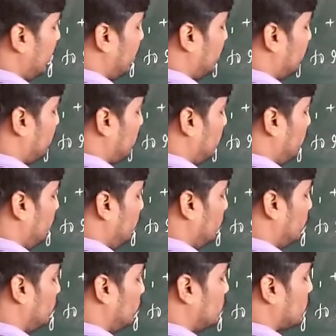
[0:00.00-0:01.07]
it
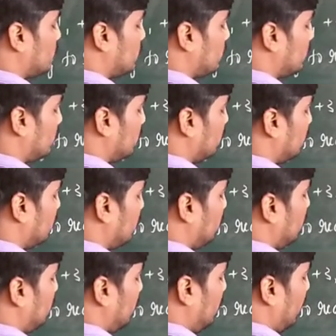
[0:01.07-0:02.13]
produce
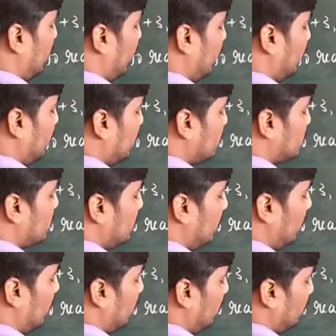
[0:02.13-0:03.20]

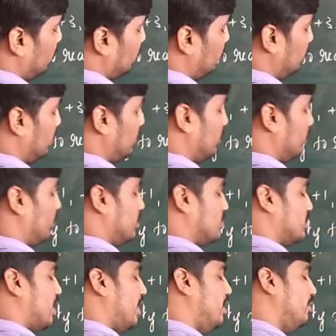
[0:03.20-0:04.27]
NaCl. One
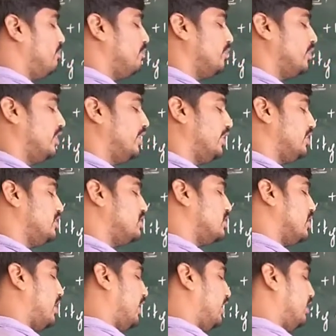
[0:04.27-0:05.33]
side it is
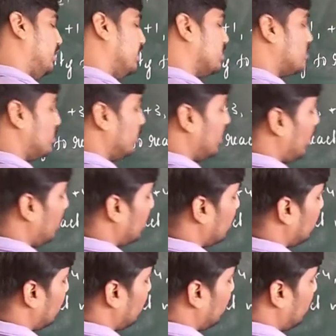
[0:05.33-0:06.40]
NaCl
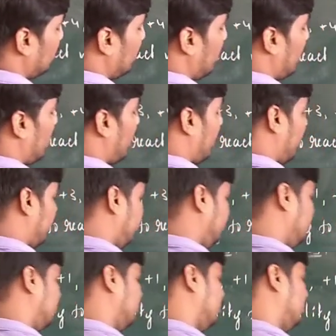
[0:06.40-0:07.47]

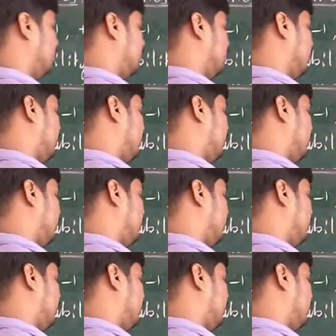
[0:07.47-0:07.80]
and the